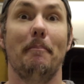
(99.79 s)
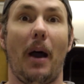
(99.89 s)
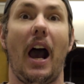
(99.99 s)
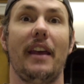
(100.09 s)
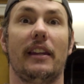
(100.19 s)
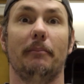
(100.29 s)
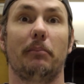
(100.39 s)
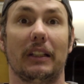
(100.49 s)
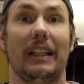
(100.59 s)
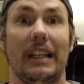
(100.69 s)
buy them,
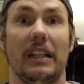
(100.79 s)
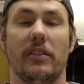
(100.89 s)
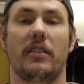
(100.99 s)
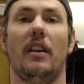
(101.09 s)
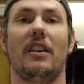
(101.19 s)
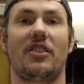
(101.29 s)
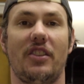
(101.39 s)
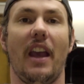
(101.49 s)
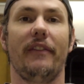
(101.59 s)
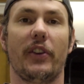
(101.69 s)
please.
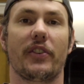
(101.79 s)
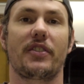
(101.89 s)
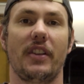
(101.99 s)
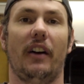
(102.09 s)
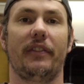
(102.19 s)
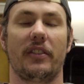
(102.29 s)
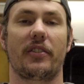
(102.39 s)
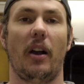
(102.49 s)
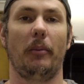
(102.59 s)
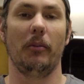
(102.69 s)
Save yourself the
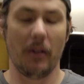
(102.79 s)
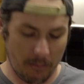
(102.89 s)
trouble.